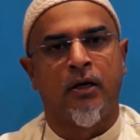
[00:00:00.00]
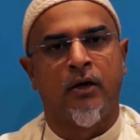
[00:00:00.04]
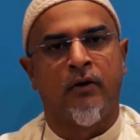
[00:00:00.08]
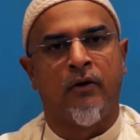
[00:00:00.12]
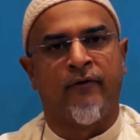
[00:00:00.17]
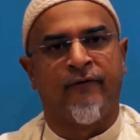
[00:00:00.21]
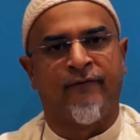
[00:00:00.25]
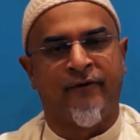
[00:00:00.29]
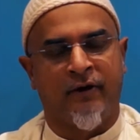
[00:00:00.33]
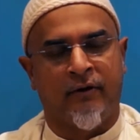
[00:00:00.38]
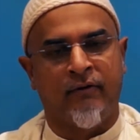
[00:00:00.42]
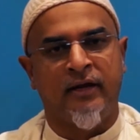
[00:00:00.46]

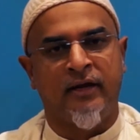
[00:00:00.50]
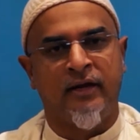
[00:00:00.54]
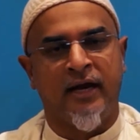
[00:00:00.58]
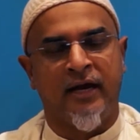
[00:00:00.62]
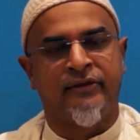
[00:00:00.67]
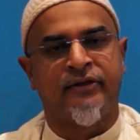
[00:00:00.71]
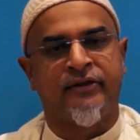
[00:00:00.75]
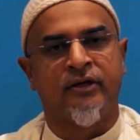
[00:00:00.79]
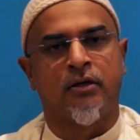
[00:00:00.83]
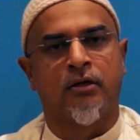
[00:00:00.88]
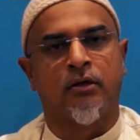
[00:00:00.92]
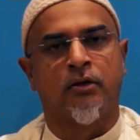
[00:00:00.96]
very
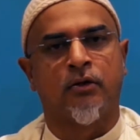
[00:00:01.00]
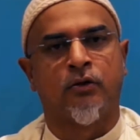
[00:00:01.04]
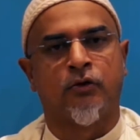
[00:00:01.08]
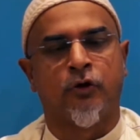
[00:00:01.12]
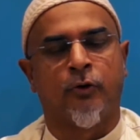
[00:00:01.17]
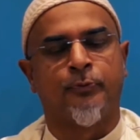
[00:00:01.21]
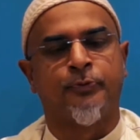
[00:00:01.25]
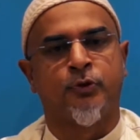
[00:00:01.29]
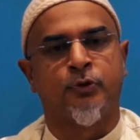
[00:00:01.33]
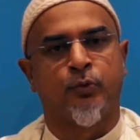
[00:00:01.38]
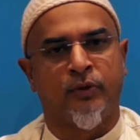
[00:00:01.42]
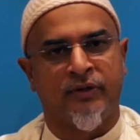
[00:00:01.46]
ethical
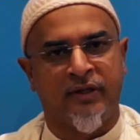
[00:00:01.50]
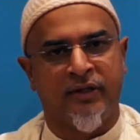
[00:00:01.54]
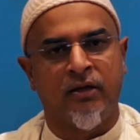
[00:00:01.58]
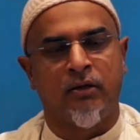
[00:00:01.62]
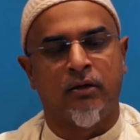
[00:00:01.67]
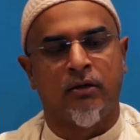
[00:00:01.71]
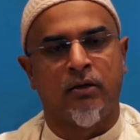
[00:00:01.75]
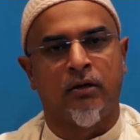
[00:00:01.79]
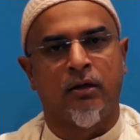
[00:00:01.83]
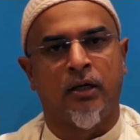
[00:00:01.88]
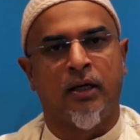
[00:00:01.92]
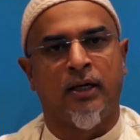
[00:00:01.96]
groups
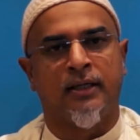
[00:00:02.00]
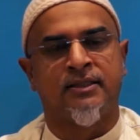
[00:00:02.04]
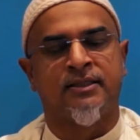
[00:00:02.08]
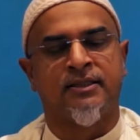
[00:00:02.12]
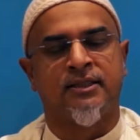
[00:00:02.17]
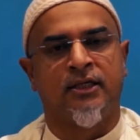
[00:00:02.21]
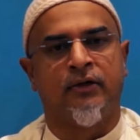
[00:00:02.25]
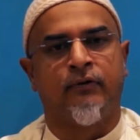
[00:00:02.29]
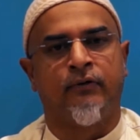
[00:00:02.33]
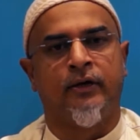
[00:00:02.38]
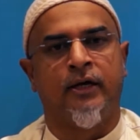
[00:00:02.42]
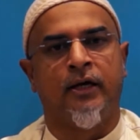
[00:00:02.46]
within
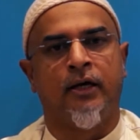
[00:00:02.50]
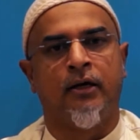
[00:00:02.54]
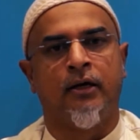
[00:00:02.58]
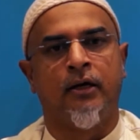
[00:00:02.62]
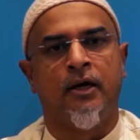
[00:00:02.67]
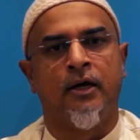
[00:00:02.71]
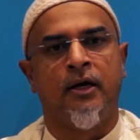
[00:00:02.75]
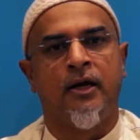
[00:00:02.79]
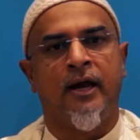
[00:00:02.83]
Syria,